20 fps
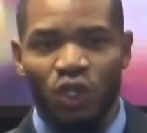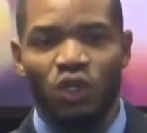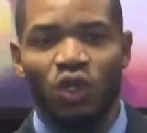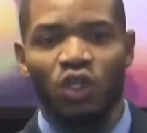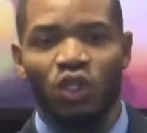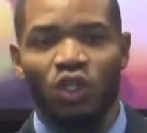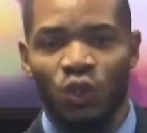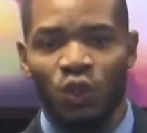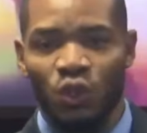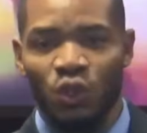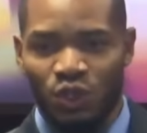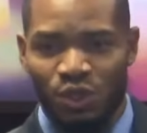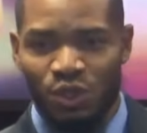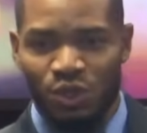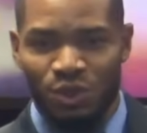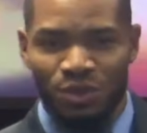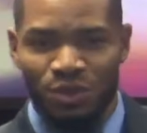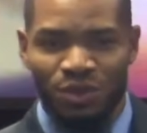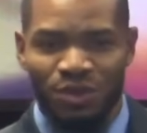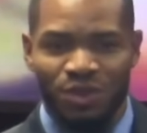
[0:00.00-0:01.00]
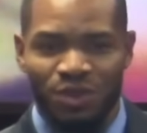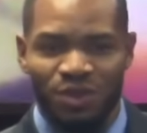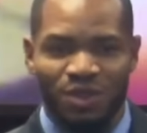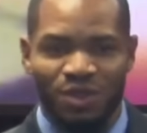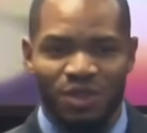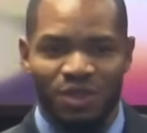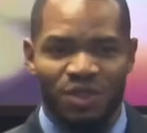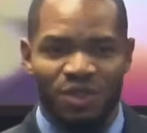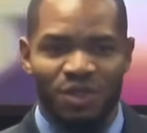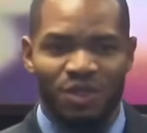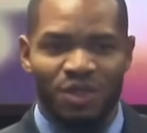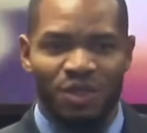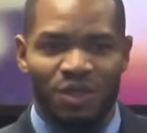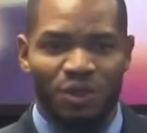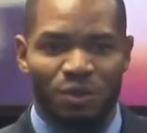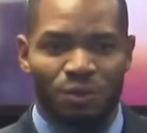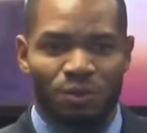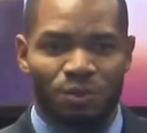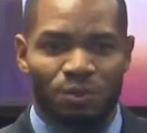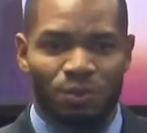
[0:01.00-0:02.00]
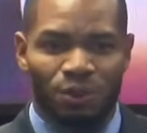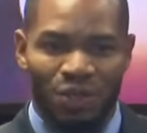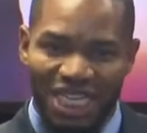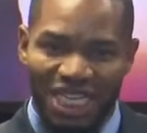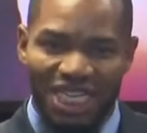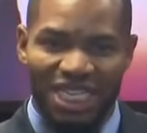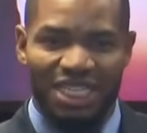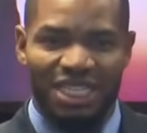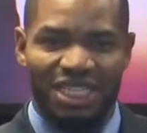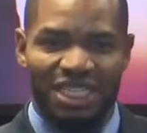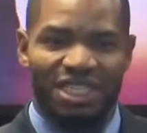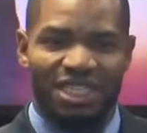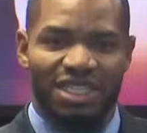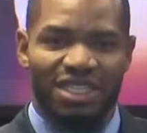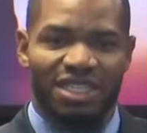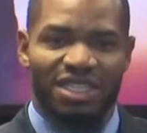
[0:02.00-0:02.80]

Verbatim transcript: What God shows you. Pray,